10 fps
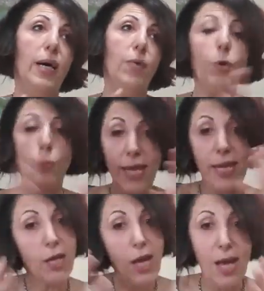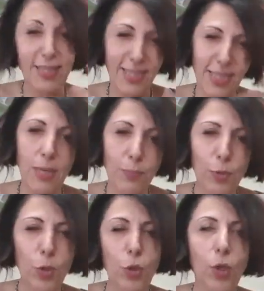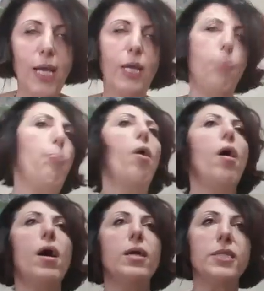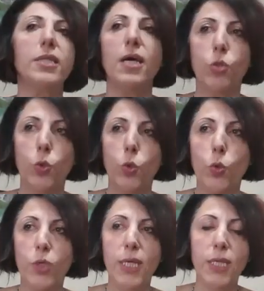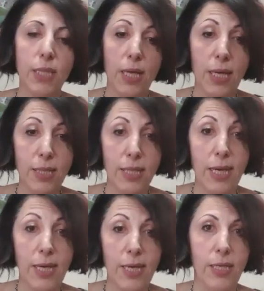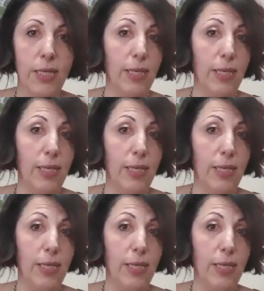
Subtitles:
we're waiting on some like parts on the unit, and then